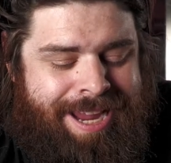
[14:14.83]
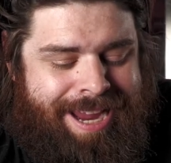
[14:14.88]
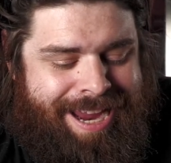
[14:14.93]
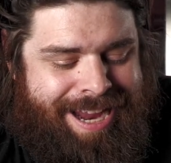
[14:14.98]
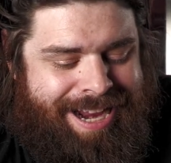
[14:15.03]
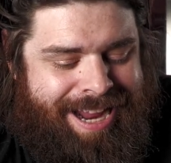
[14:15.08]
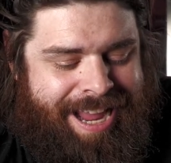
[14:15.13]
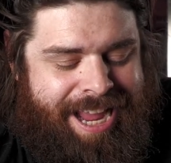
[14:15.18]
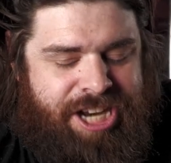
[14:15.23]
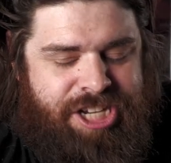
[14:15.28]

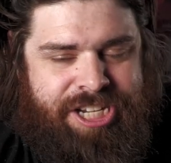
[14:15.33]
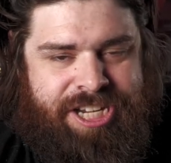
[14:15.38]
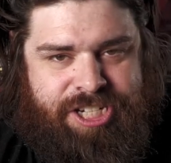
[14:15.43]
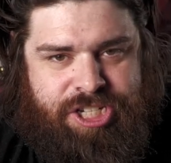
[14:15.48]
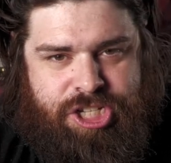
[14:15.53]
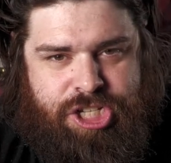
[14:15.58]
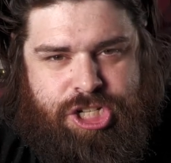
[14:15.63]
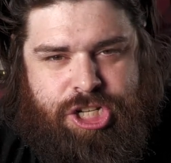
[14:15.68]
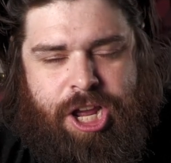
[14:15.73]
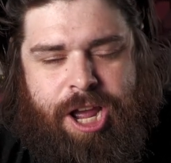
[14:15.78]
And I actually had to
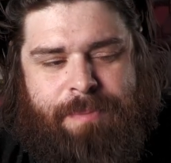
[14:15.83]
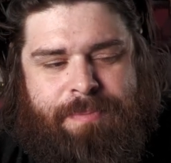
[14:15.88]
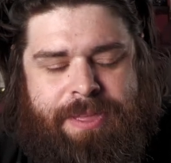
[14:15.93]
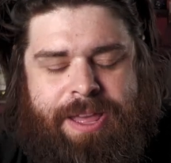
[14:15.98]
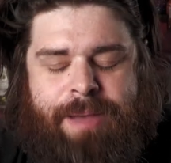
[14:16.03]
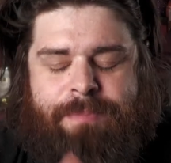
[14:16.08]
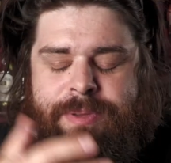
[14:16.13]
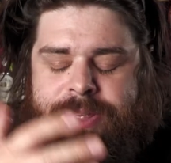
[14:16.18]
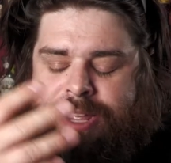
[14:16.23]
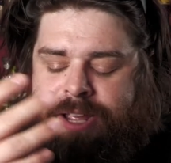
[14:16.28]
stop
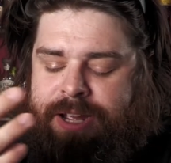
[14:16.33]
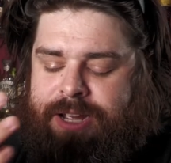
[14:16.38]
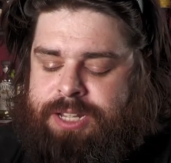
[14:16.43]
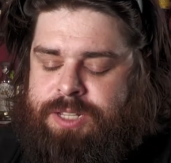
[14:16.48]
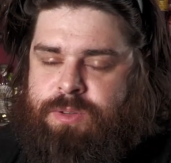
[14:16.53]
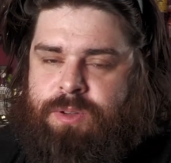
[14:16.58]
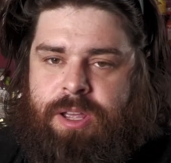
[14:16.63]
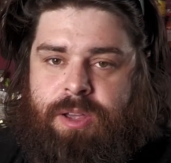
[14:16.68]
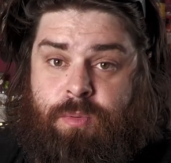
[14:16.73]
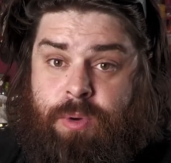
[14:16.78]
that
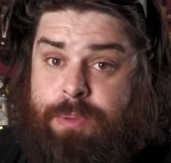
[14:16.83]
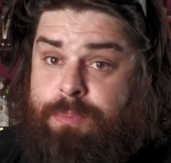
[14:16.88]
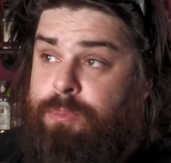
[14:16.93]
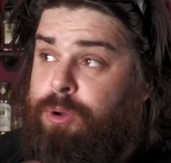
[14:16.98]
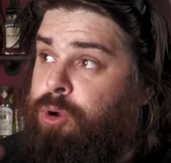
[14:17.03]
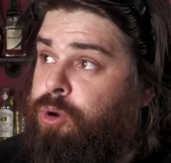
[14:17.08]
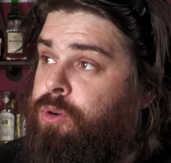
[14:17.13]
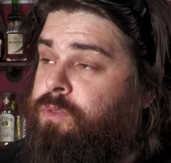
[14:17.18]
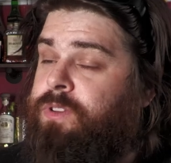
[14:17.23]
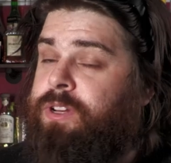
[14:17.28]
because we
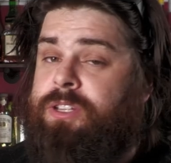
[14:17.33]
moved.